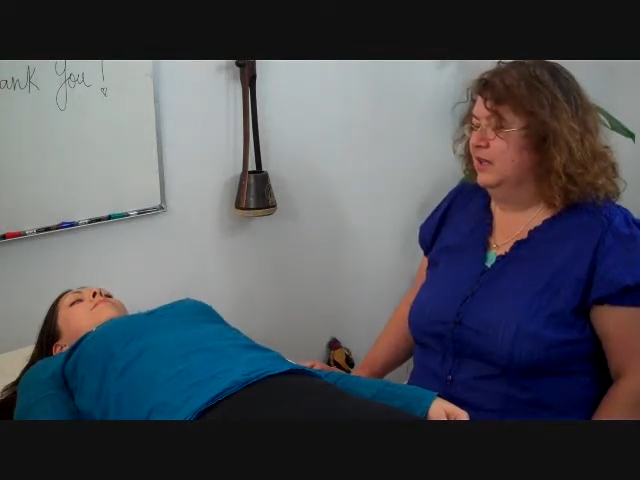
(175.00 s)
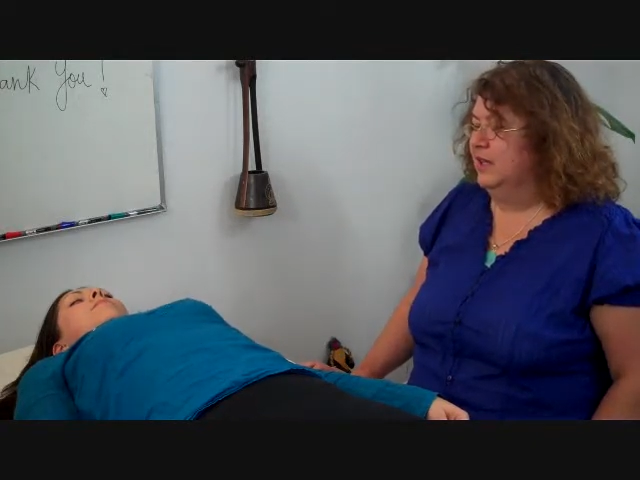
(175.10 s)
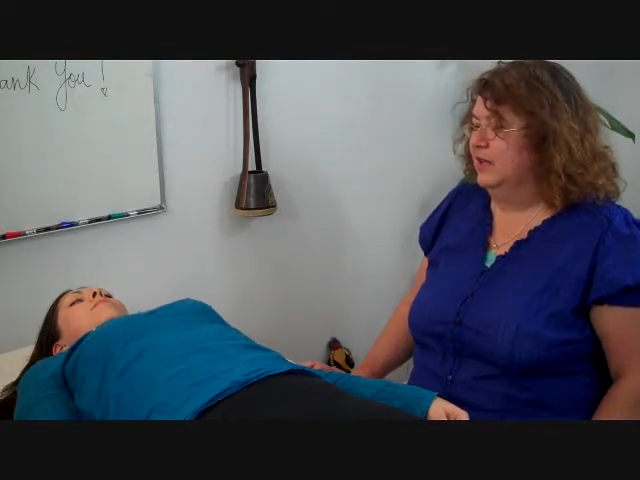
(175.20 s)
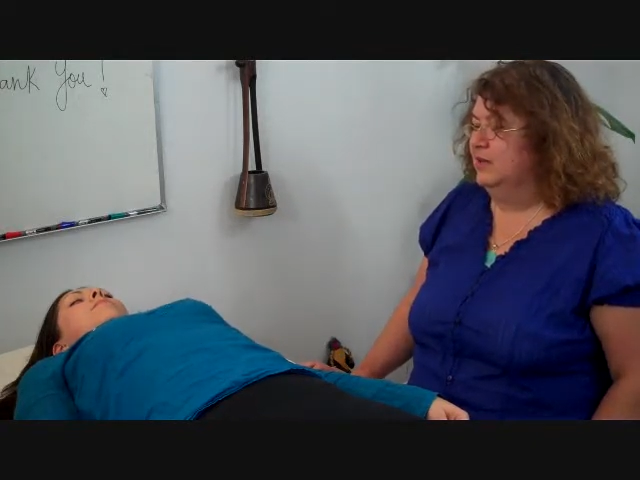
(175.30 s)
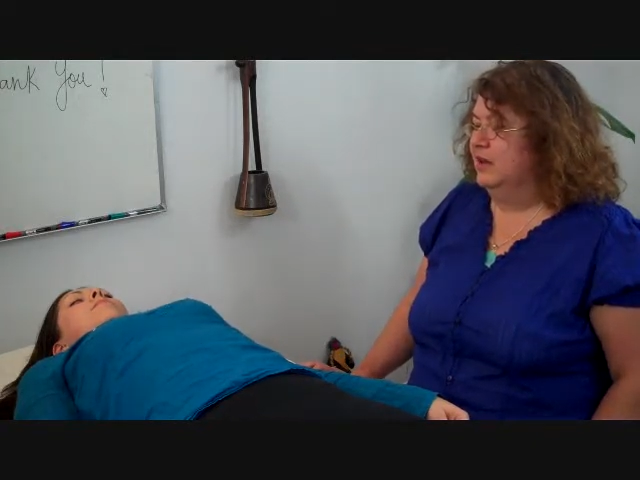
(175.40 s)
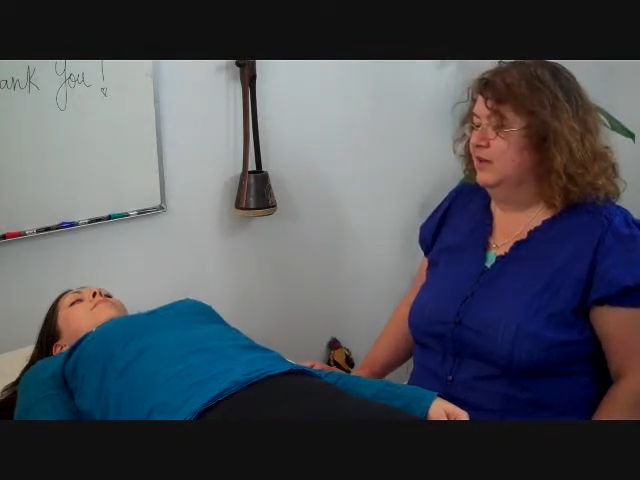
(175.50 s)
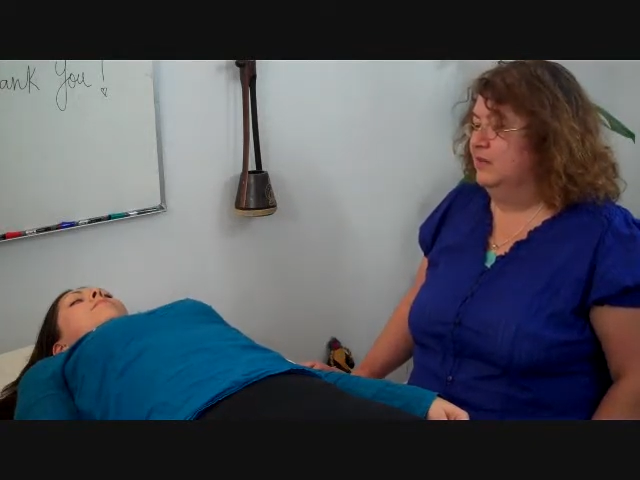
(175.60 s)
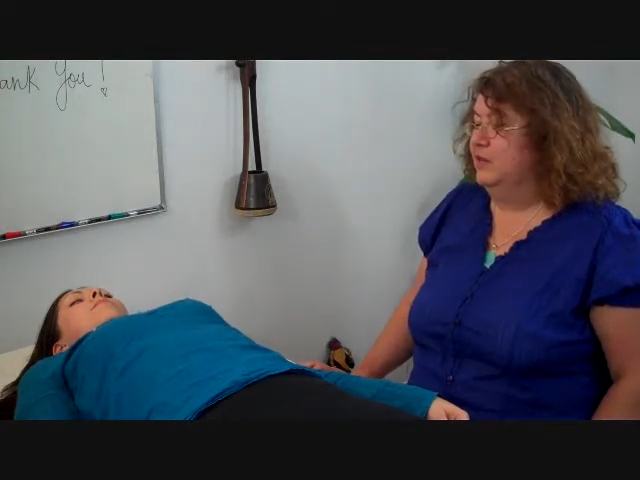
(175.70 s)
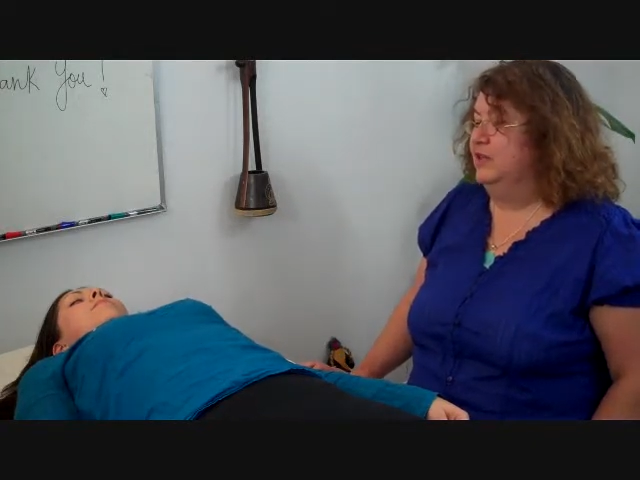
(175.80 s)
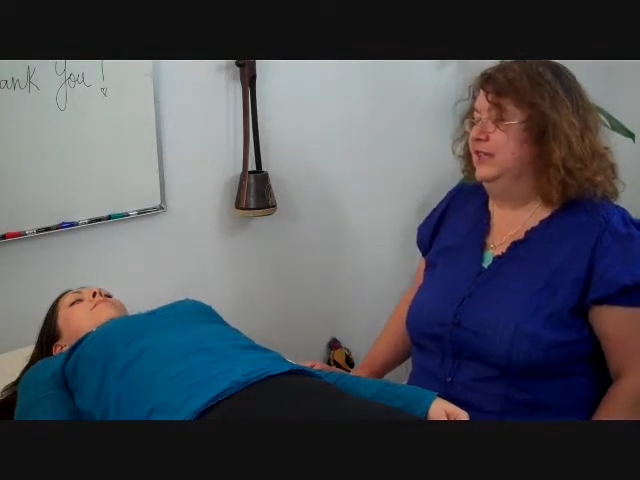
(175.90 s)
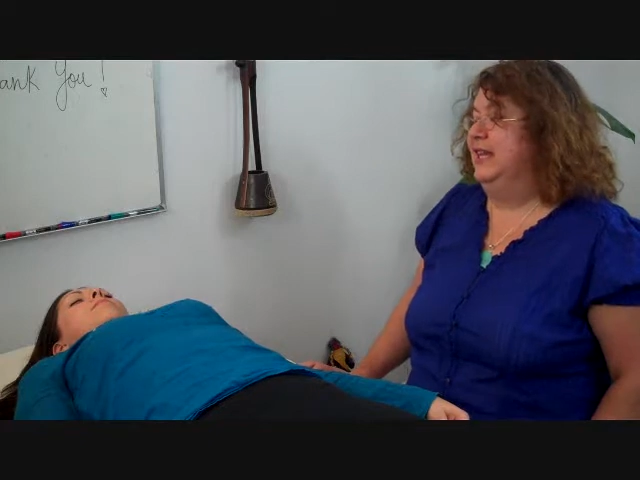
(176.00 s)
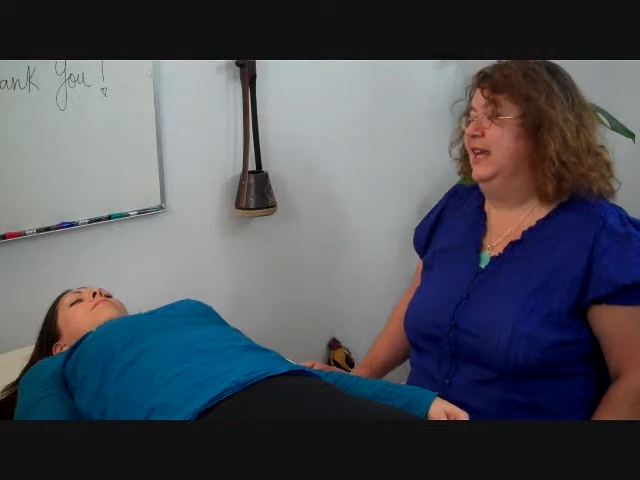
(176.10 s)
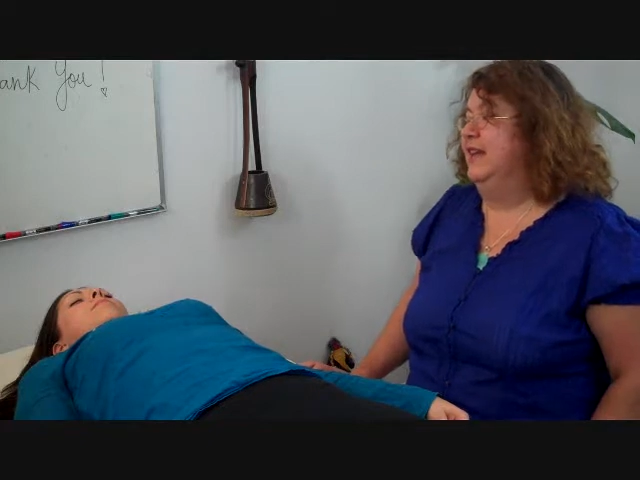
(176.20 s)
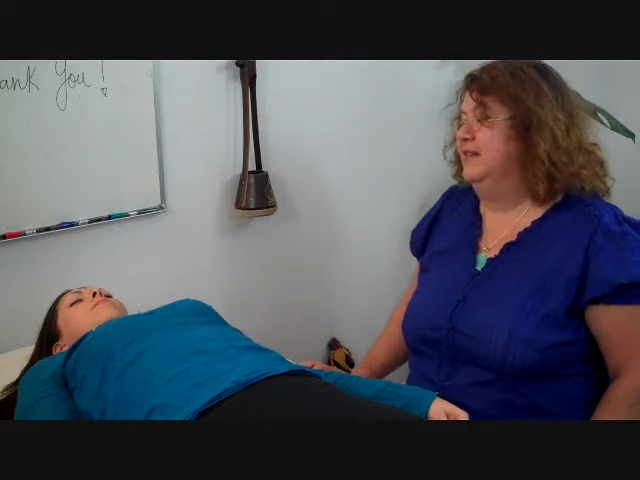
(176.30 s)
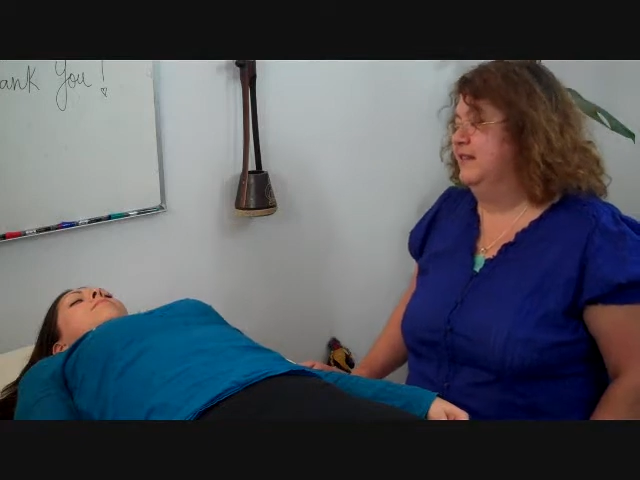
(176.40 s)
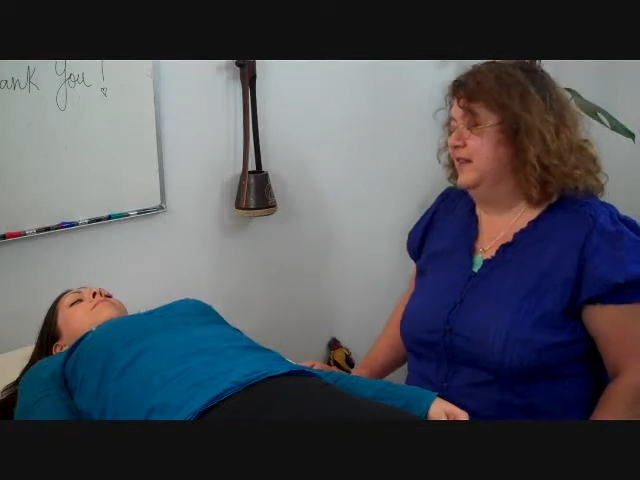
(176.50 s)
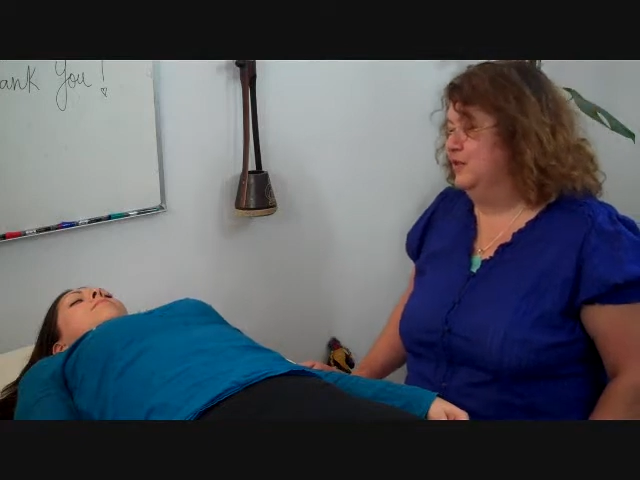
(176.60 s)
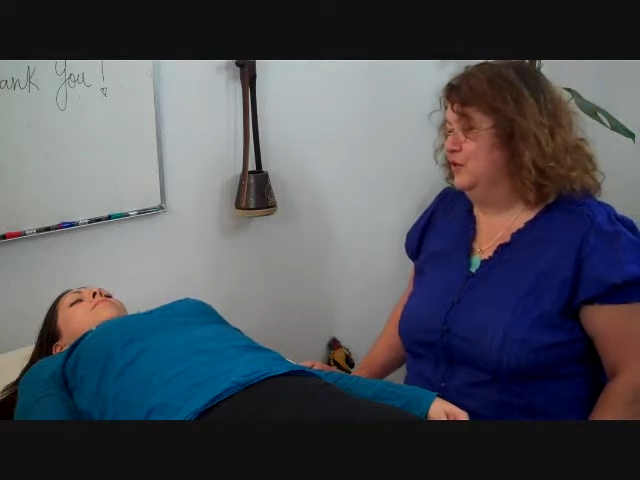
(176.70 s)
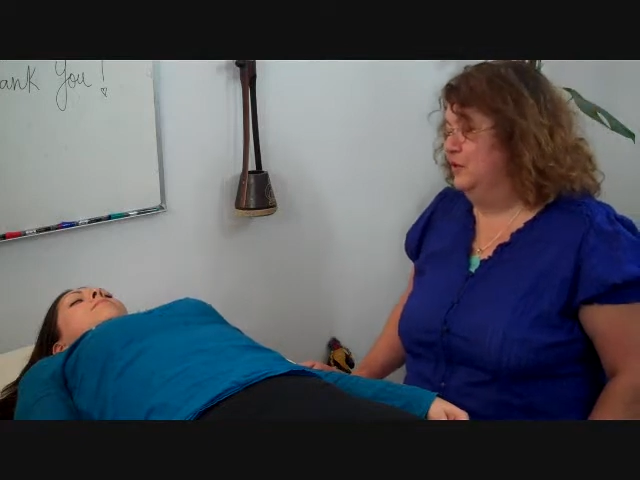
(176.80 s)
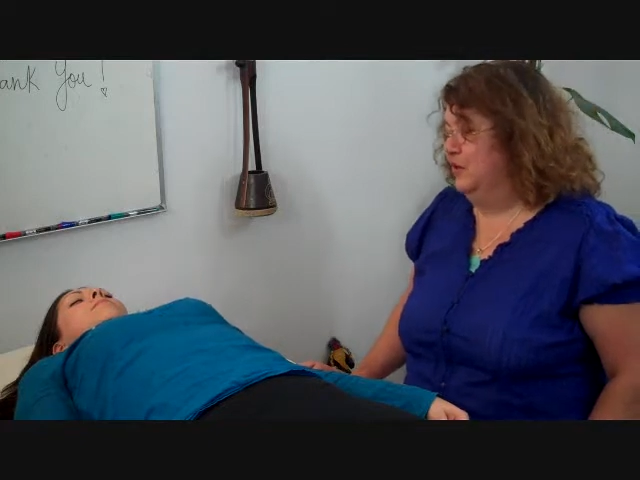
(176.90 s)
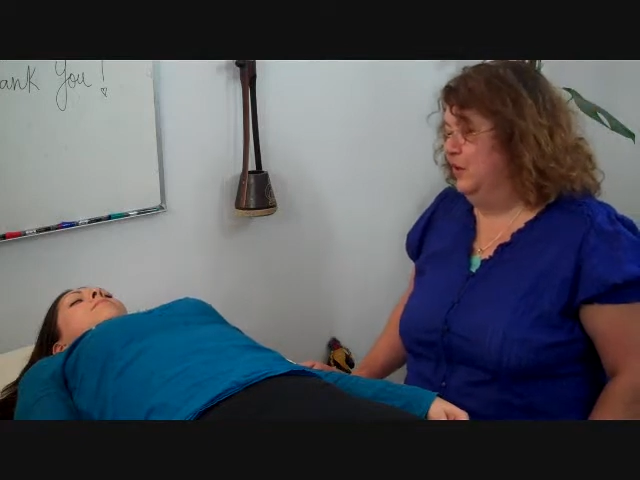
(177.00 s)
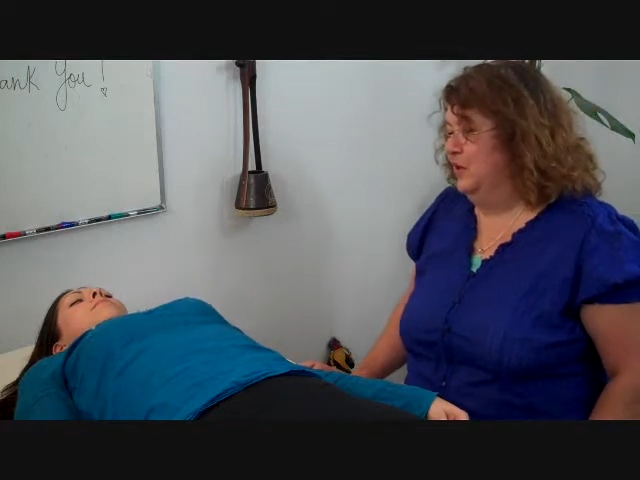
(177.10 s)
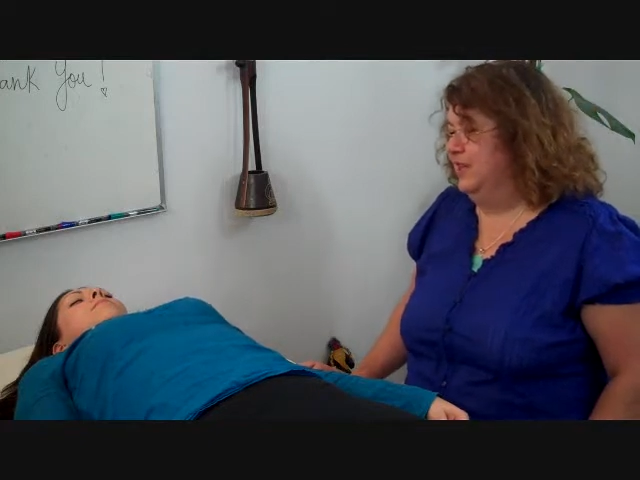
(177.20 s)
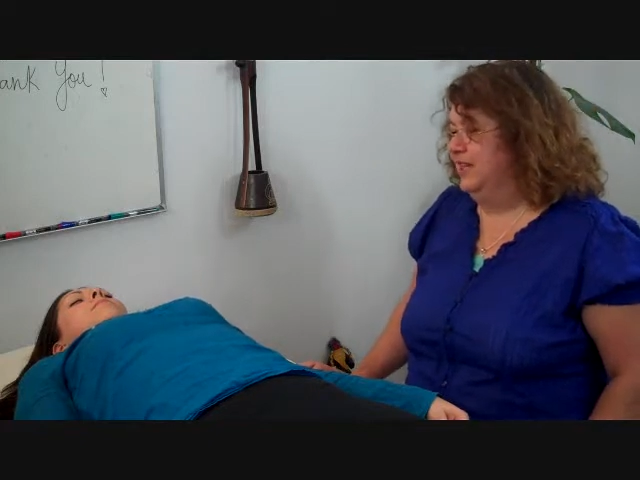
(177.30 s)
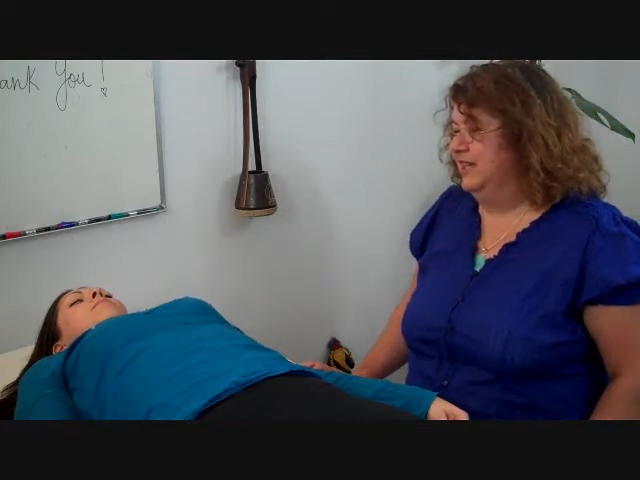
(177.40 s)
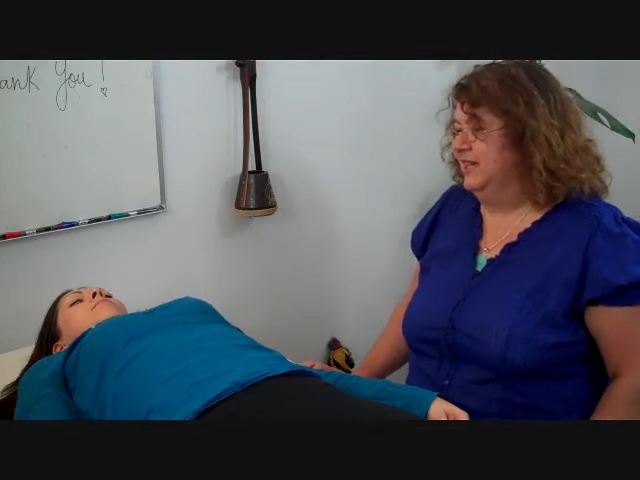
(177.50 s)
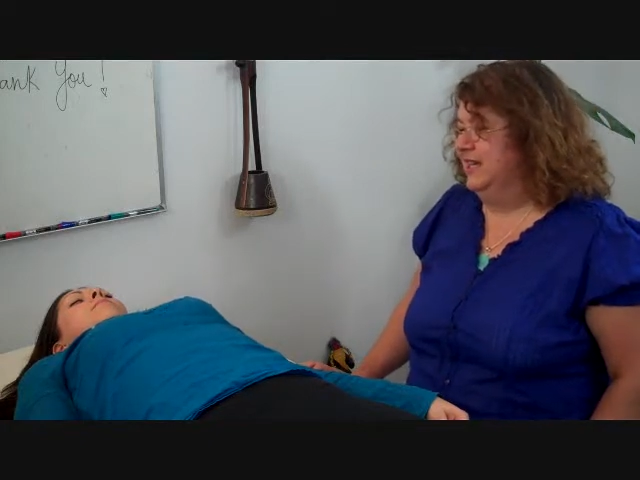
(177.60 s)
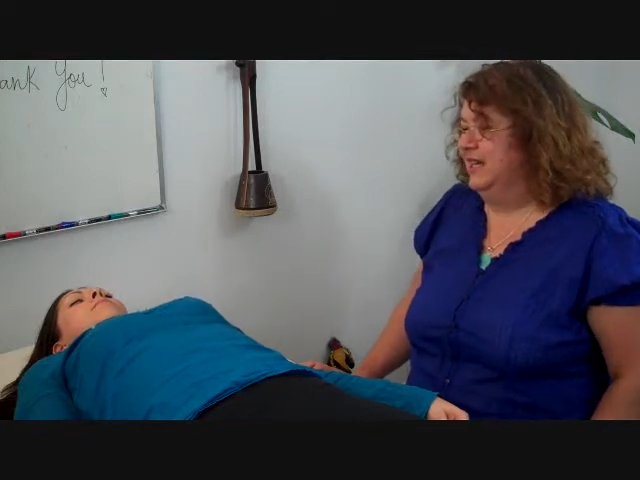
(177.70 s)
and pretend that you're yawning,